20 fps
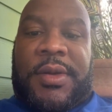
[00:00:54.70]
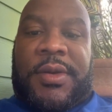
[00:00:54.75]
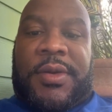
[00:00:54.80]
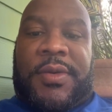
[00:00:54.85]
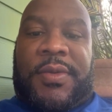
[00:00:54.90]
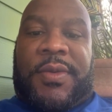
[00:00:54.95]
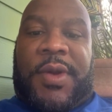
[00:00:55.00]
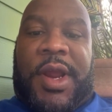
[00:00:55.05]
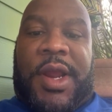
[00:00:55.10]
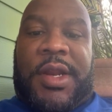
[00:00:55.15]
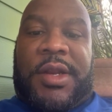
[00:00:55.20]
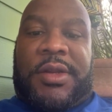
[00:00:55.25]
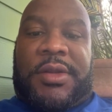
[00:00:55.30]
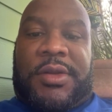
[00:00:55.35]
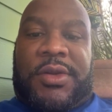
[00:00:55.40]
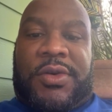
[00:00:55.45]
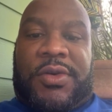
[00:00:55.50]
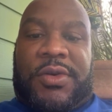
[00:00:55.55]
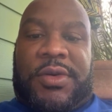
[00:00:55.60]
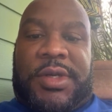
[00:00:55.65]

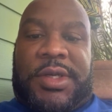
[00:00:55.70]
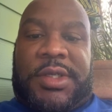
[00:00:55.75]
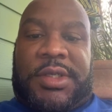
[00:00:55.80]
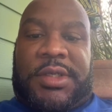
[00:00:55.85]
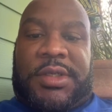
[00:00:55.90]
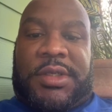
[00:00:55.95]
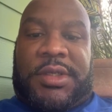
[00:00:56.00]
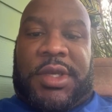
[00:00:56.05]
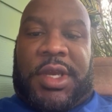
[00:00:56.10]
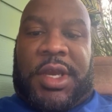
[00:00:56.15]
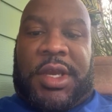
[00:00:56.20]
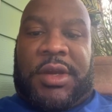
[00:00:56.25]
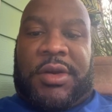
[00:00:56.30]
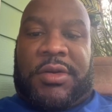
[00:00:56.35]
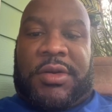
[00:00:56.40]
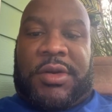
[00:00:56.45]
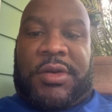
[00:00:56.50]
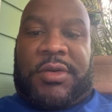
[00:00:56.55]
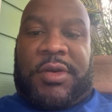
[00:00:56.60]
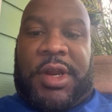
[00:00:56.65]
Karonda Lewis,
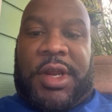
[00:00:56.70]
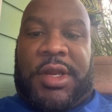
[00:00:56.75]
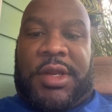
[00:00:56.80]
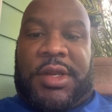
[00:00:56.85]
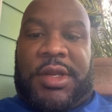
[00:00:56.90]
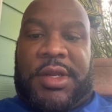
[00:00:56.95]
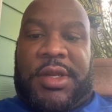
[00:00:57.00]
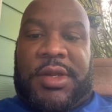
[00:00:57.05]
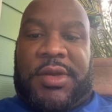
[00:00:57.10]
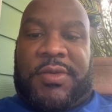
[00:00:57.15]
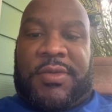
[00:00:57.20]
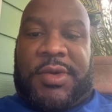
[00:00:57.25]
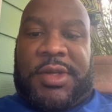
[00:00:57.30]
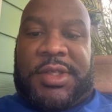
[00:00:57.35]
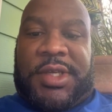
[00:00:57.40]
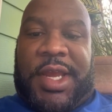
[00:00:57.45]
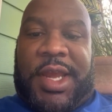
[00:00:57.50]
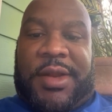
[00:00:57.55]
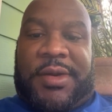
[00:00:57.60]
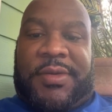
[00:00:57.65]
Ayo the Great.
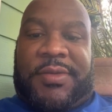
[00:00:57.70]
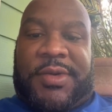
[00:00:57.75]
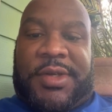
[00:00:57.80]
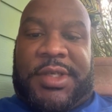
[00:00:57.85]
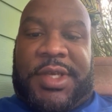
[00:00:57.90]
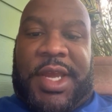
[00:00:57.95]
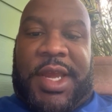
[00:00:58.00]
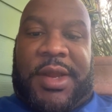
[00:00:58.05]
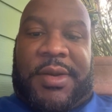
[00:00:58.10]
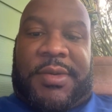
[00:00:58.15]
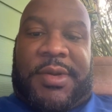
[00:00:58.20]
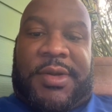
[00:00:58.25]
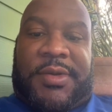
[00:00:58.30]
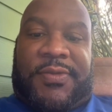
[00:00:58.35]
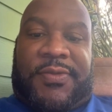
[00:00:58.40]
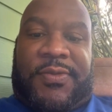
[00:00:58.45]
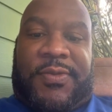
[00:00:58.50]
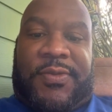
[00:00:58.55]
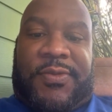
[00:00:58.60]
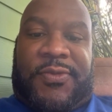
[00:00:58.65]
What's
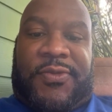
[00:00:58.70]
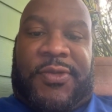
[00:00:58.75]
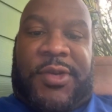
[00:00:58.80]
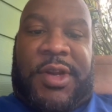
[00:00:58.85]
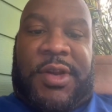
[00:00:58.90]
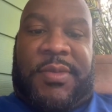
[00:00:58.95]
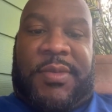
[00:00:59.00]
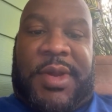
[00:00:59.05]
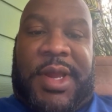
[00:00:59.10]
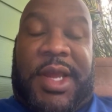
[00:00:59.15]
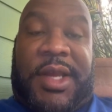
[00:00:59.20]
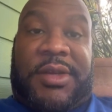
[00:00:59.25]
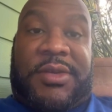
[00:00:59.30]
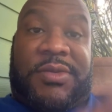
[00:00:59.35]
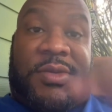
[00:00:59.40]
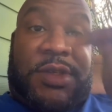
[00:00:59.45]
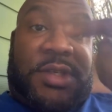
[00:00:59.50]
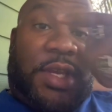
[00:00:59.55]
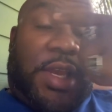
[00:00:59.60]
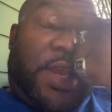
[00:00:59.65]
happening? Freedom
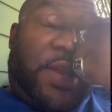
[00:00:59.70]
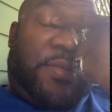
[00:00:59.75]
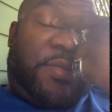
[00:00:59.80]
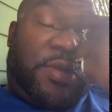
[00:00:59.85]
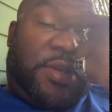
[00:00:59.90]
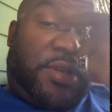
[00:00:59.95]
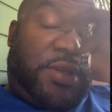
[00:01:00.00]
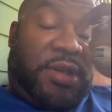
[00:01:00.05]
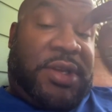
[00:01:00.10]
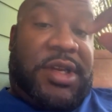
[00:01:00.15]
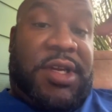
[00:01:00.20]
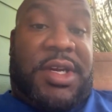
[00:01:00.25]
X, what's happening?